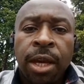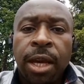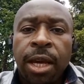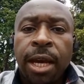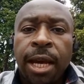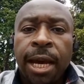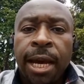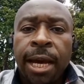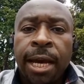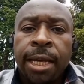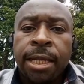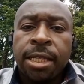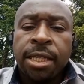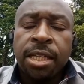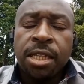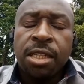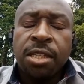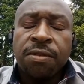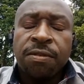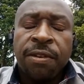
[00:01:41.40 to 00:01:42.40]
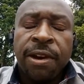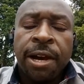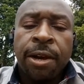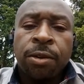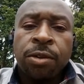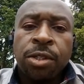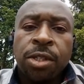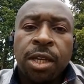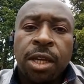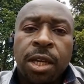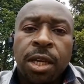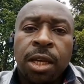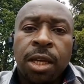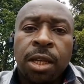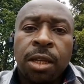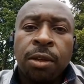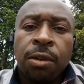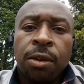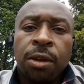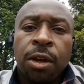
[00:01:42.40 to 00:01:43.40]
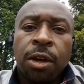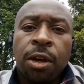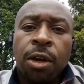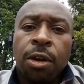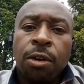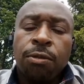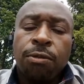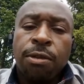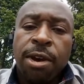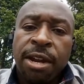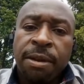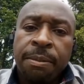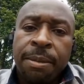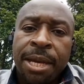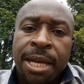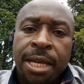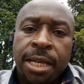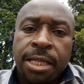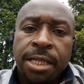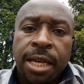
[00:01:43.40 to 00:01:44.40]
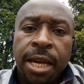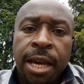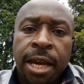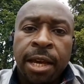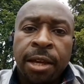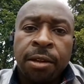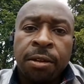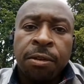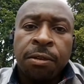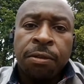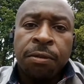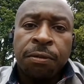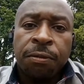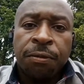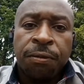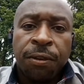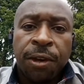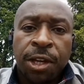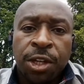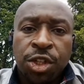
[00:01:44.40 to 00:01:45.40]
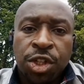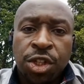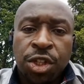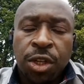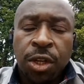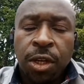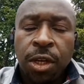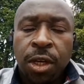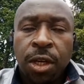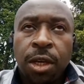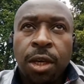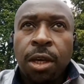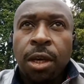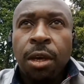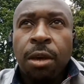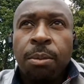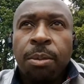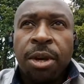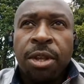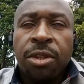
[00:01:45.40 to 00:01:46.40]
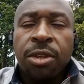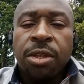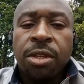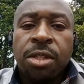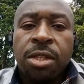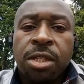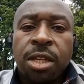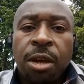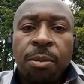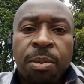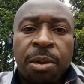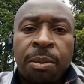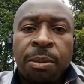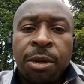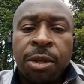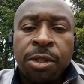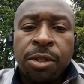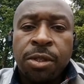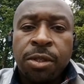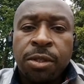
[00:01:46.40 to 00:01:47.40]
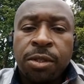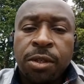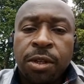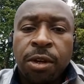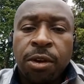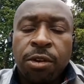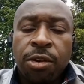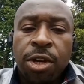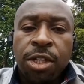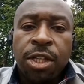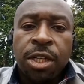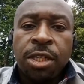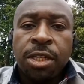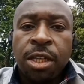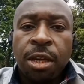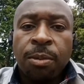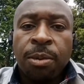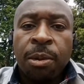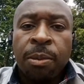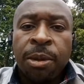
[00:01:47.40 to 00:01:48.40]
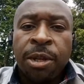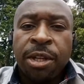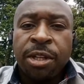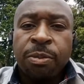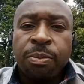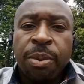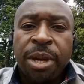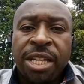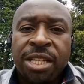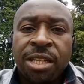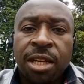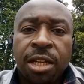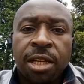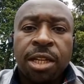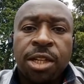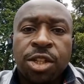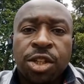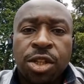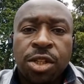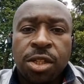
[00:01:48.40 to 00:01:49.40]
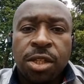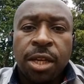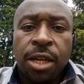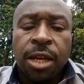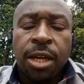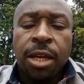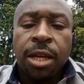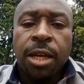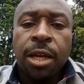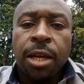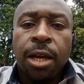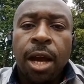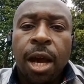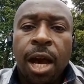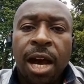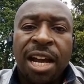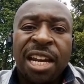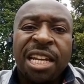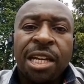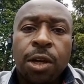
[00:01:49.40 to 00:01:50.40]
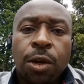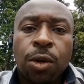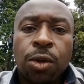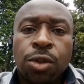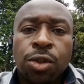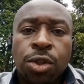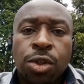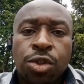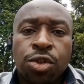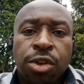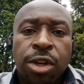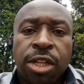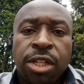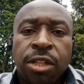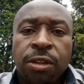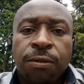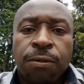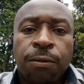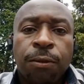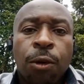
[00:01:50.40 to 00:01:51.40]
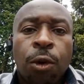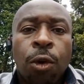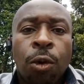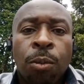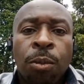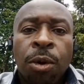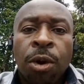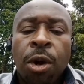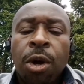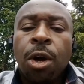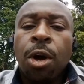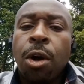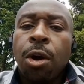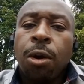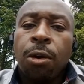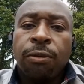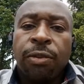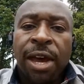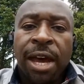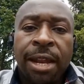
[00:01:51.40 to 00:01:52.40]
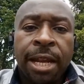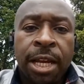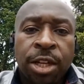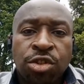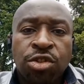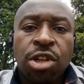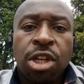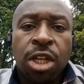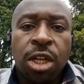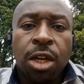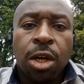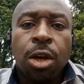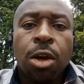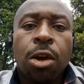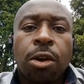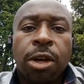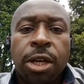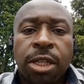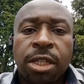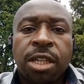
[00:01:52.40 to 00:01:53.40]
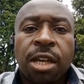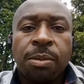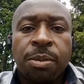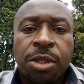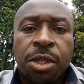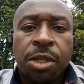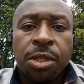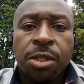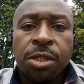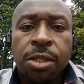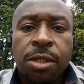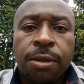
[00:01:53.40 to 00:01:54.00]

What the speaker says: and it's found in red meat and fish. But the supplements, a creatine supplement, is basically just a highly concentrated form of that naturally occurring substance.